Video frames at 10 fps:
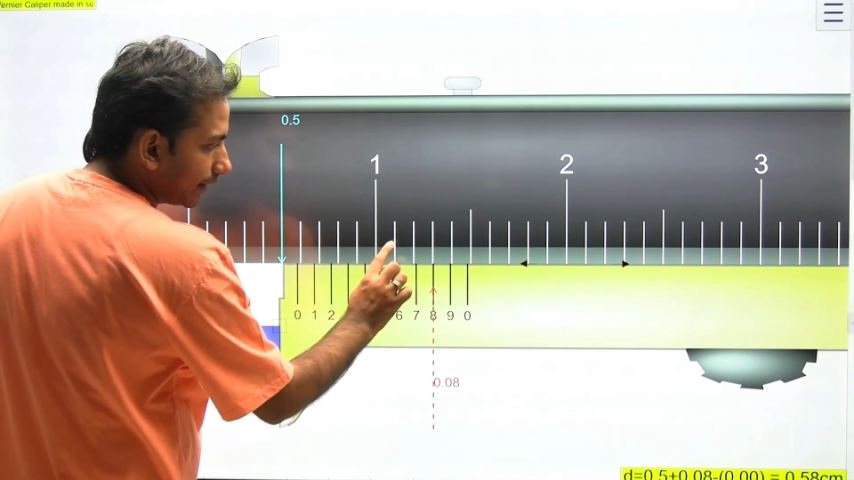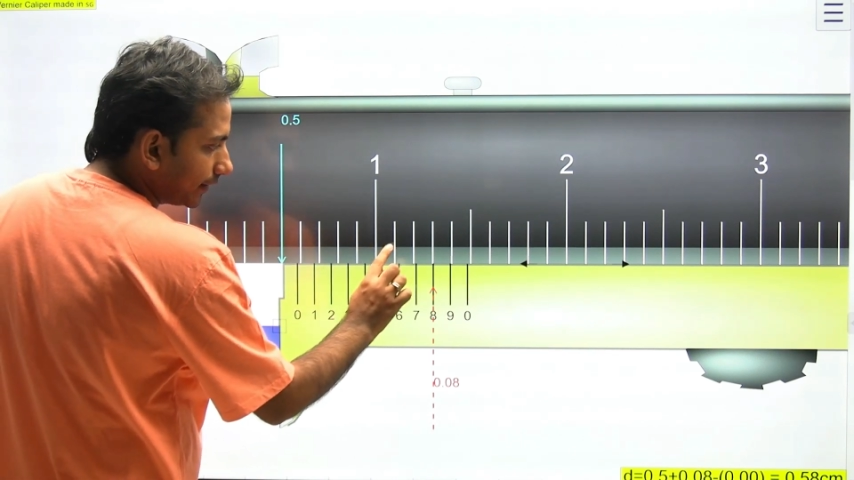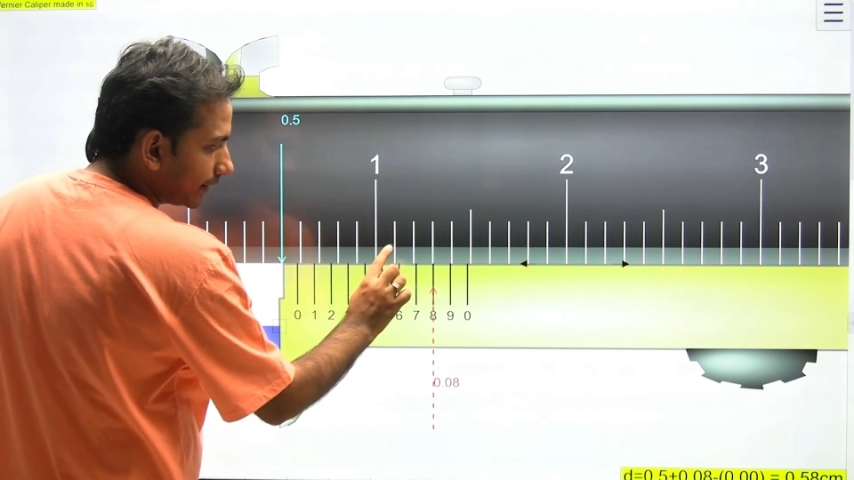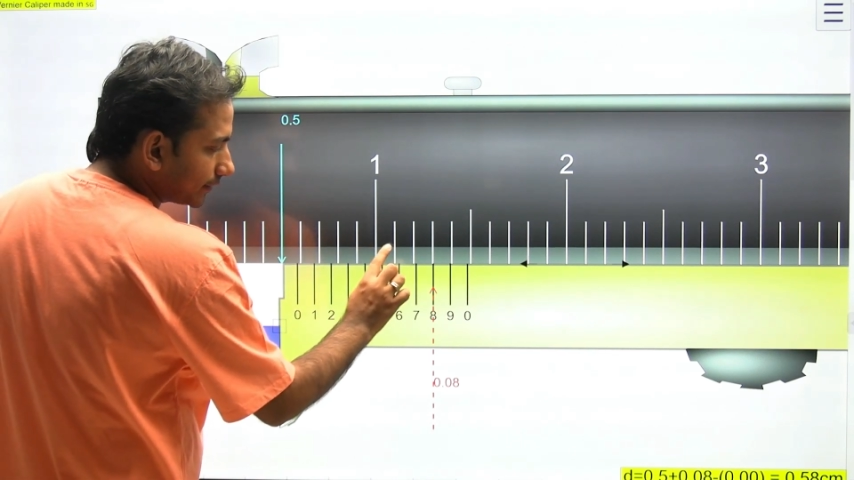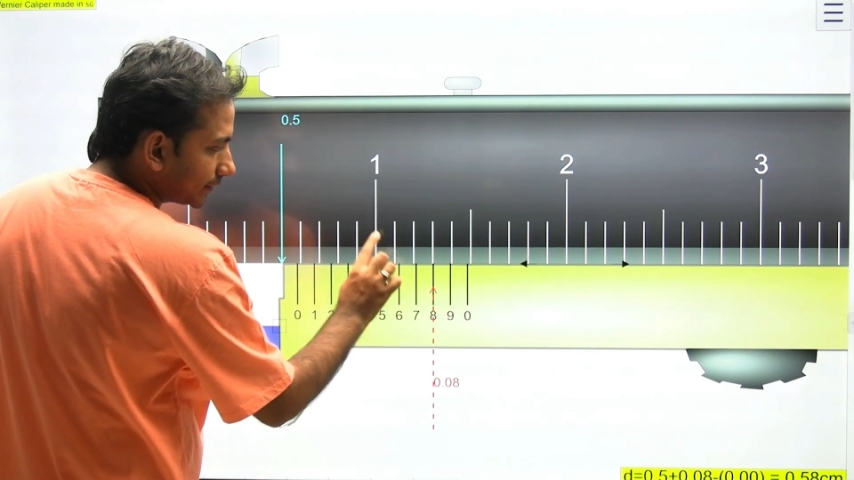
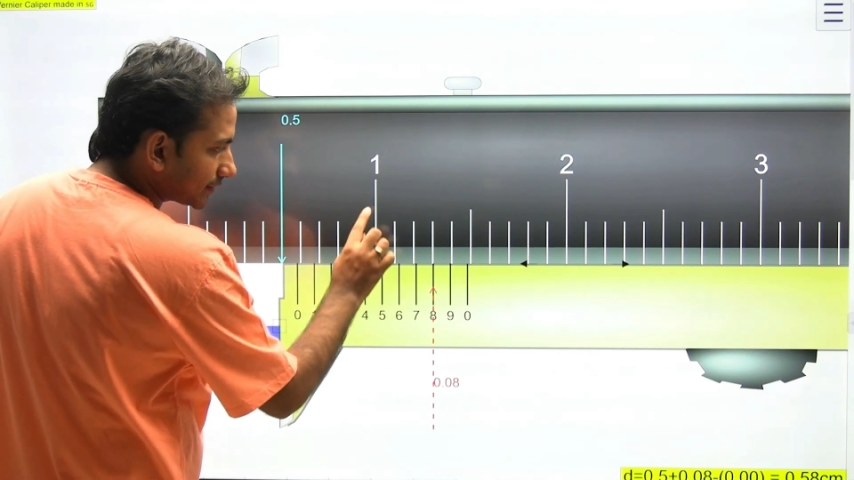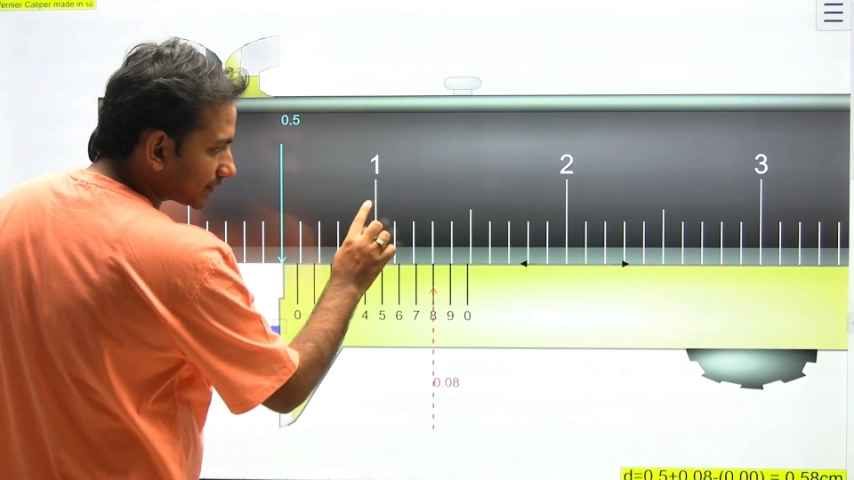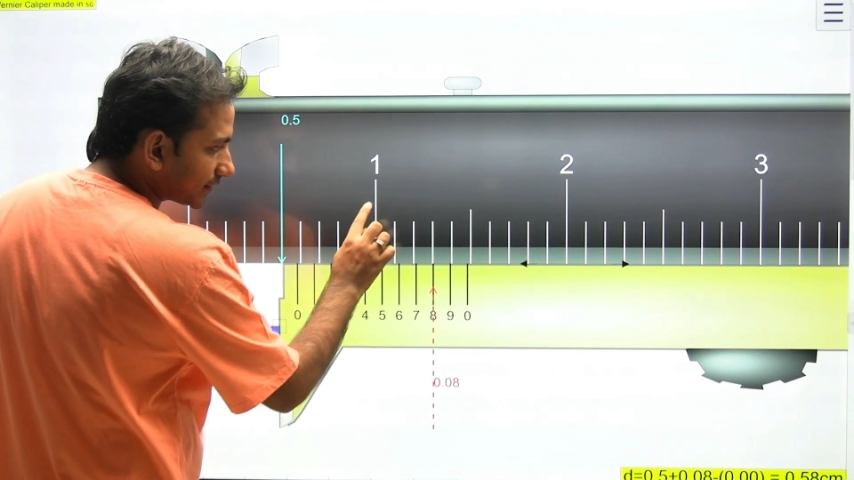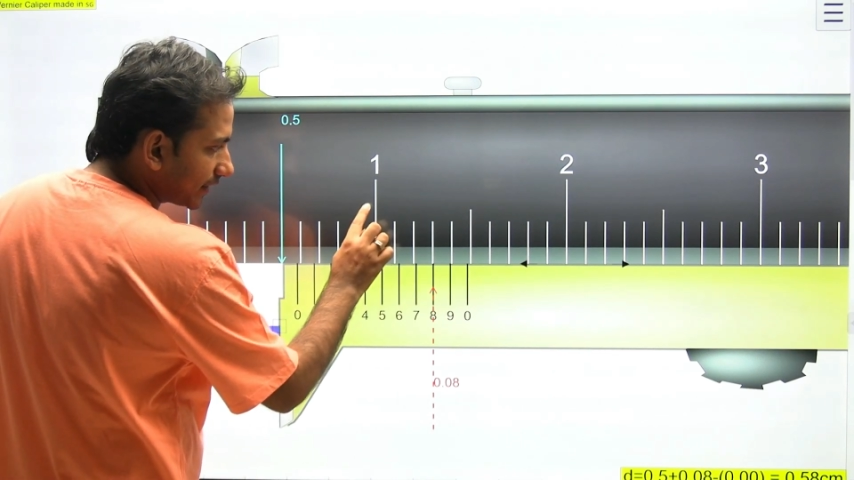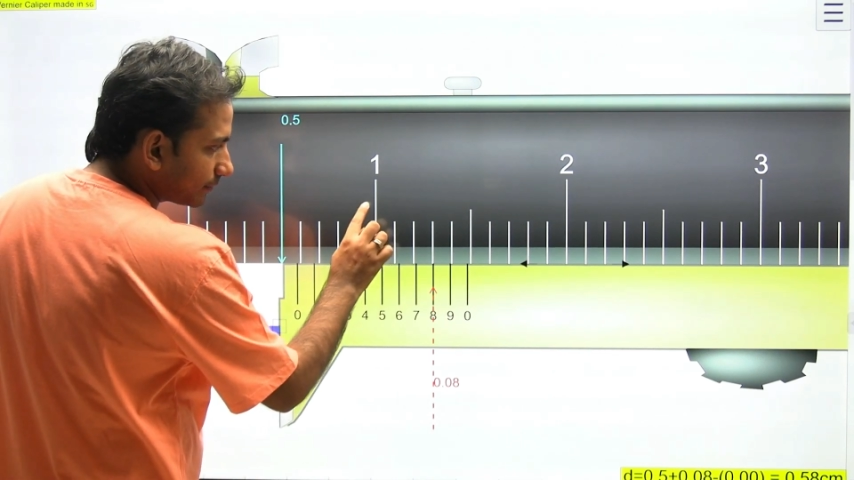this
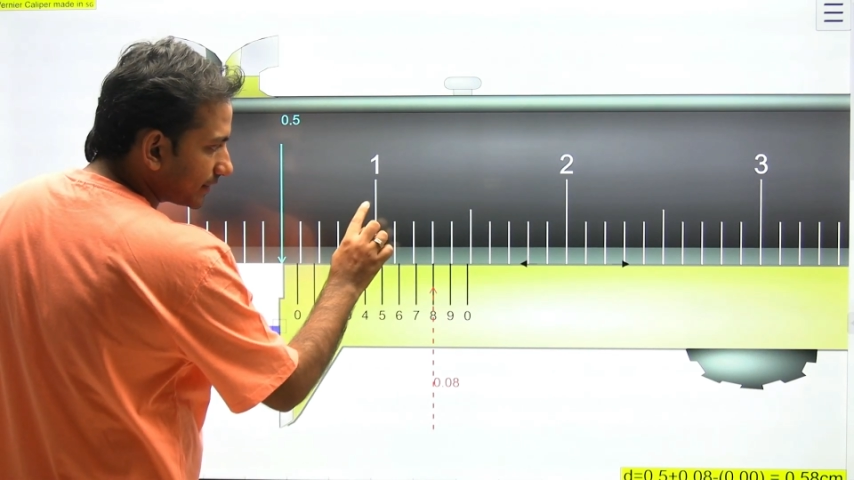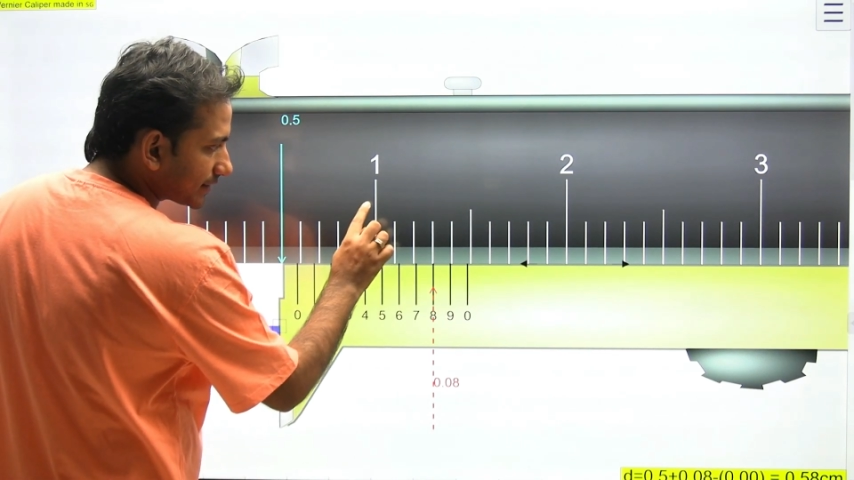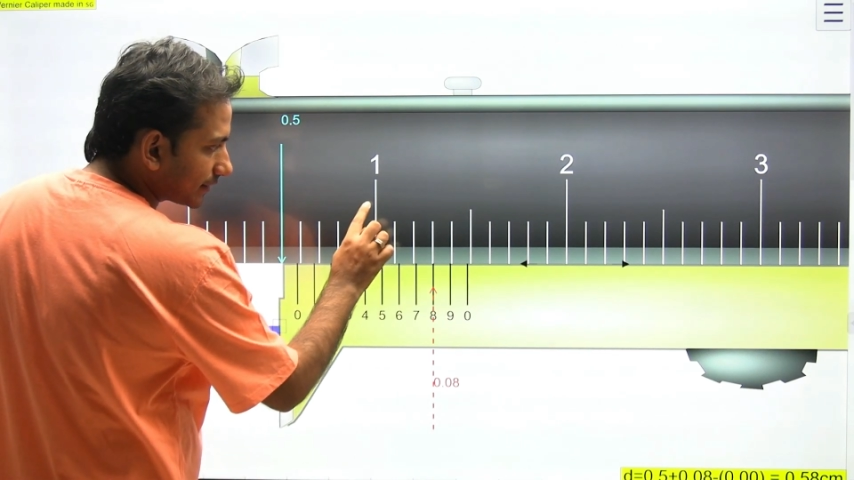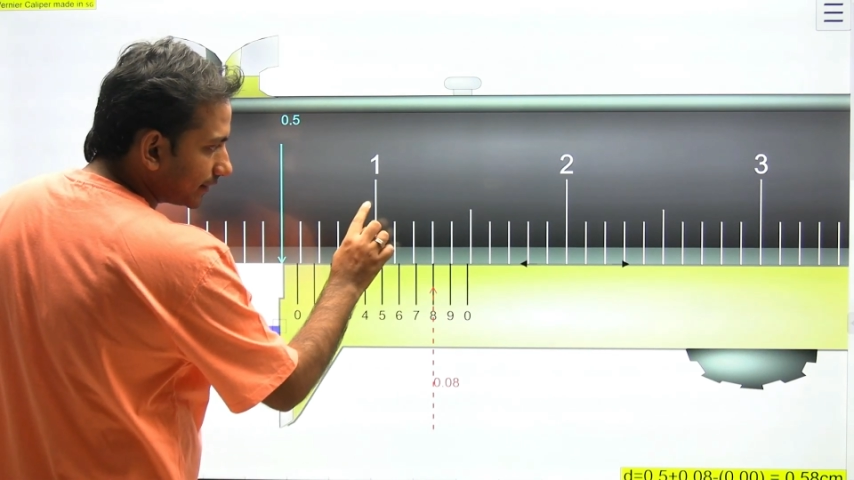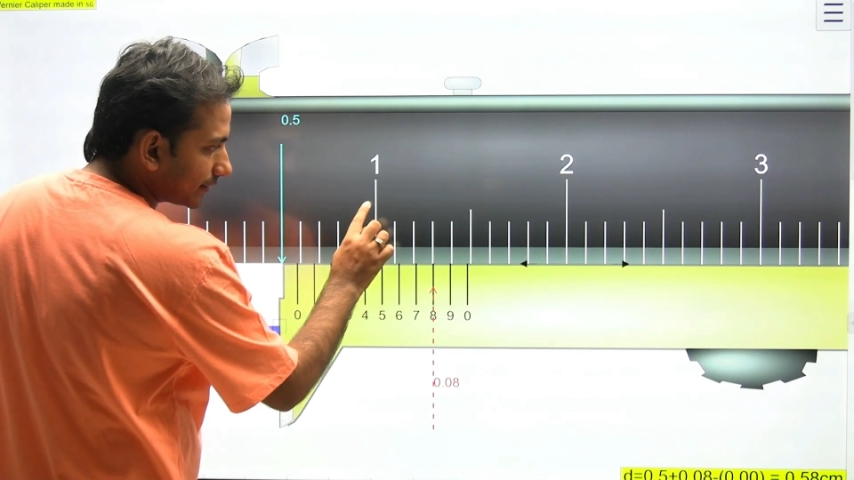is 10
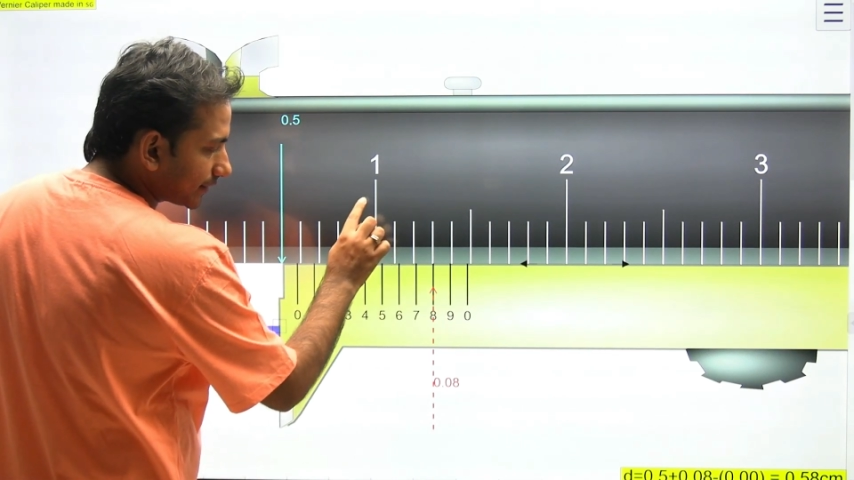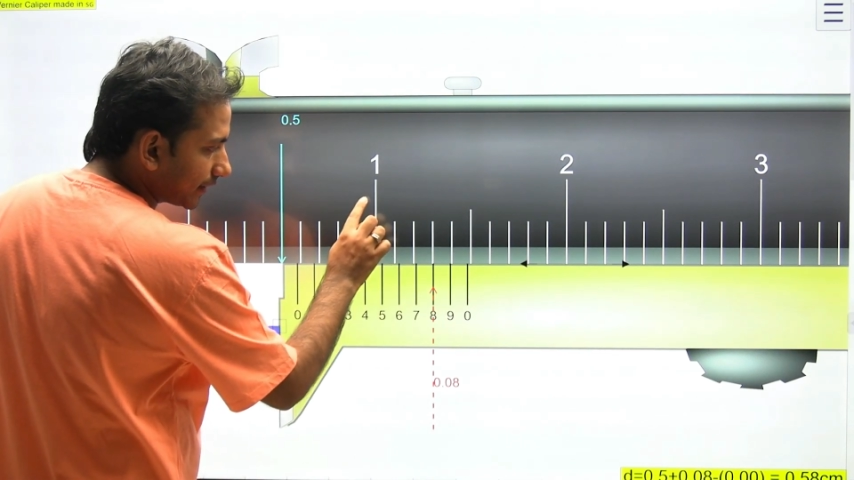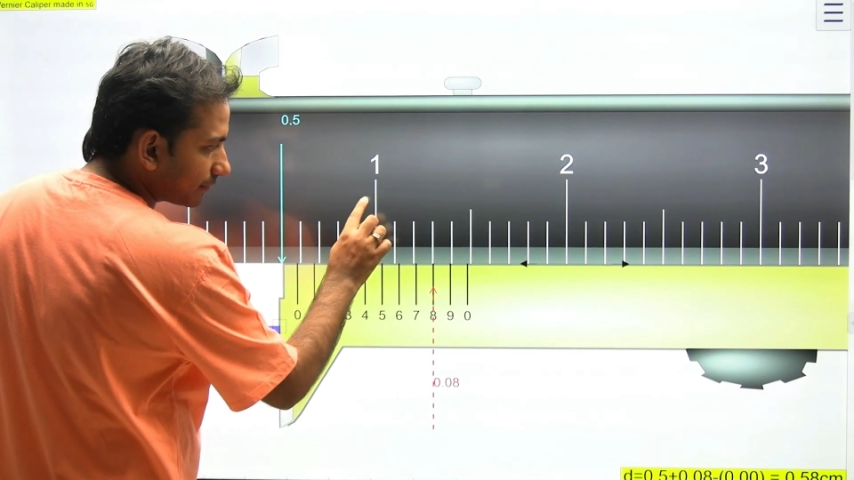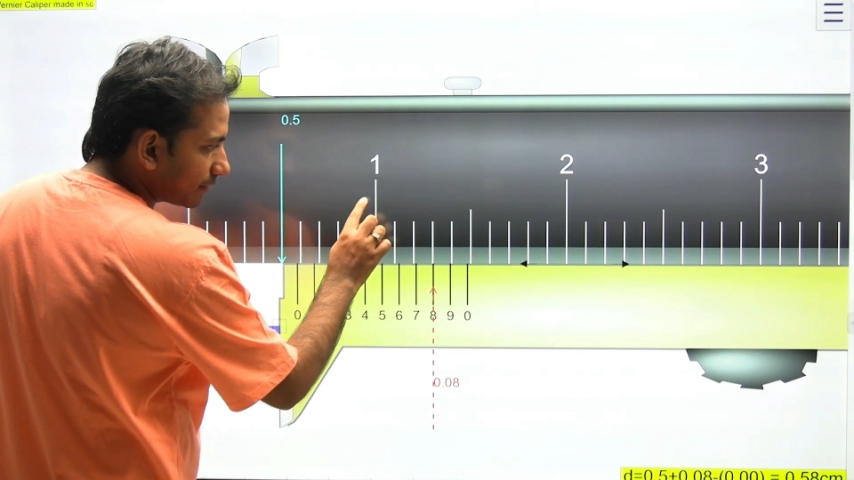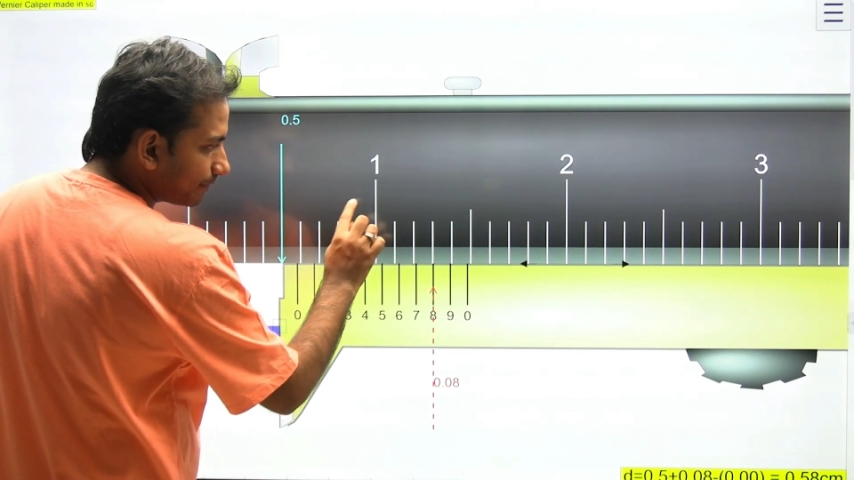basically,
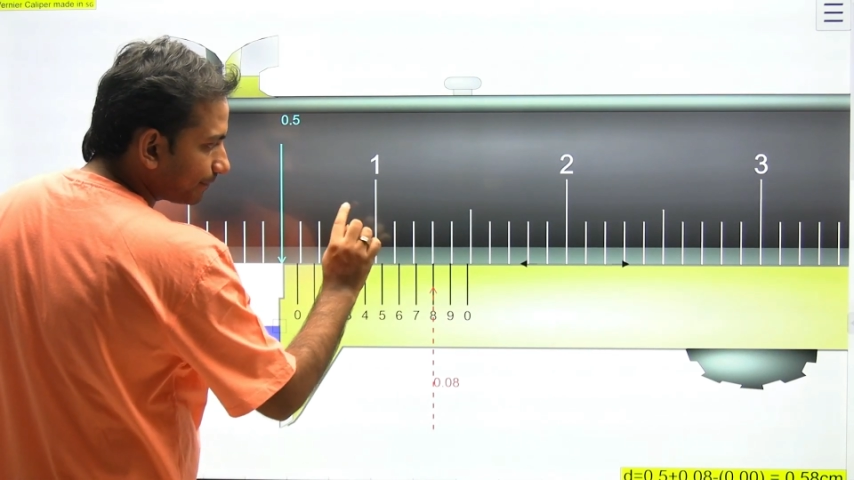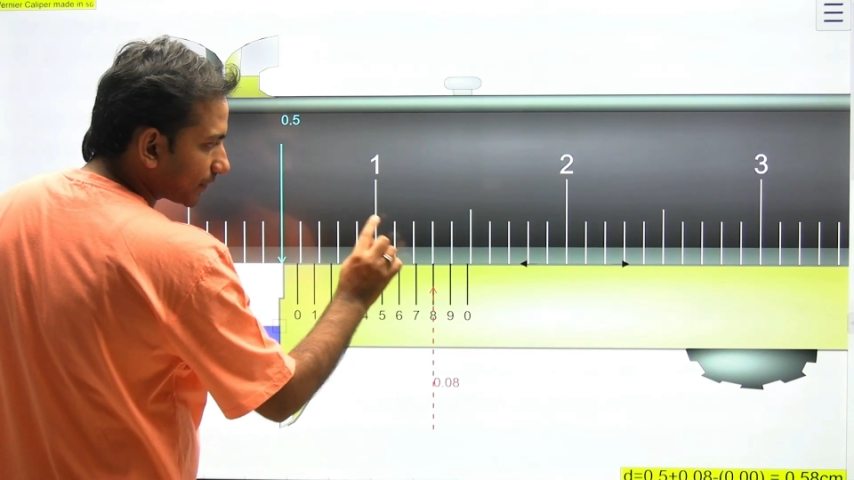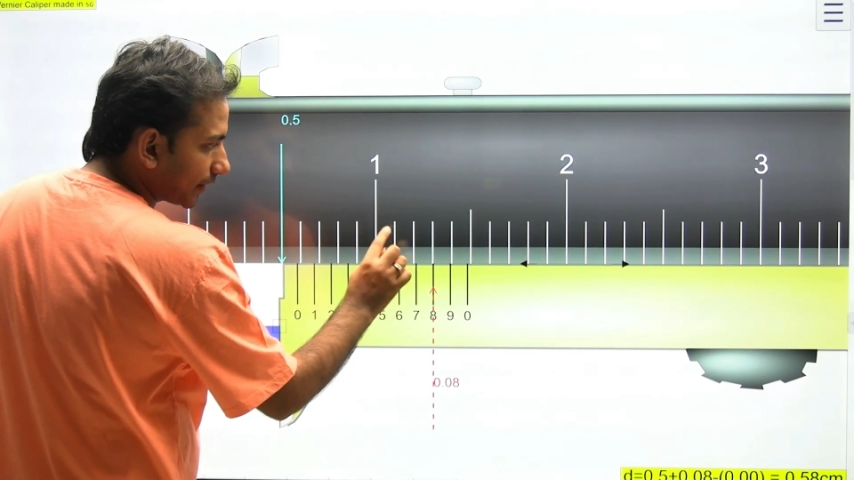10 mm,